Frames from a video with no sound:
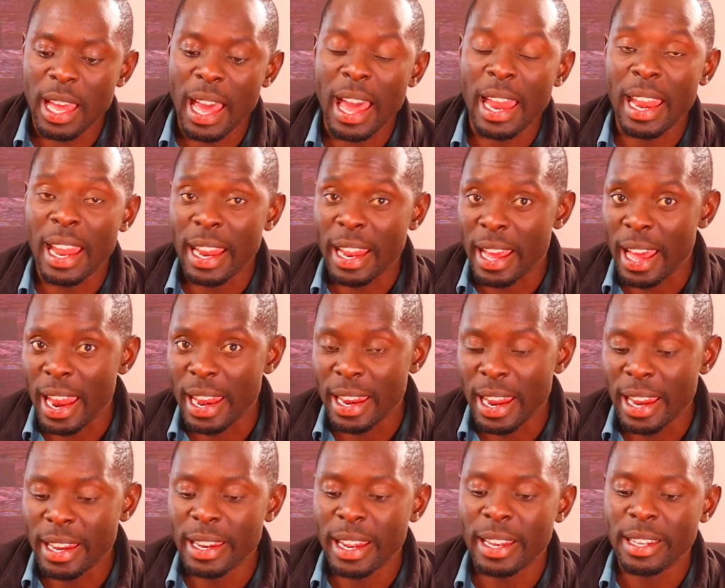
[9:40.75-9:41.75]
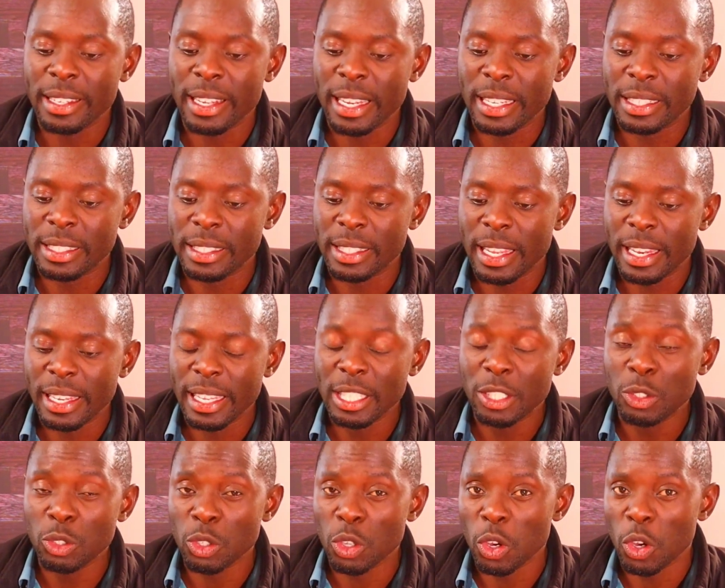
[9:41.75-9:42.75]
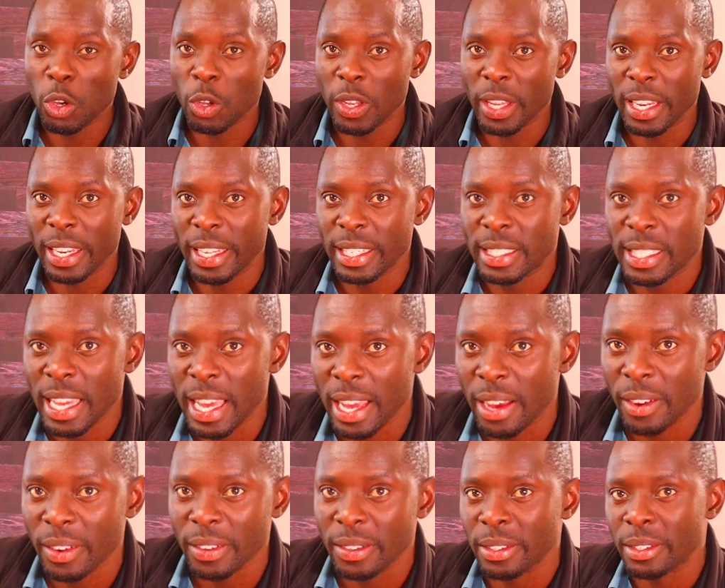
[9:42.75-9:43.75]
I'll let you know on a later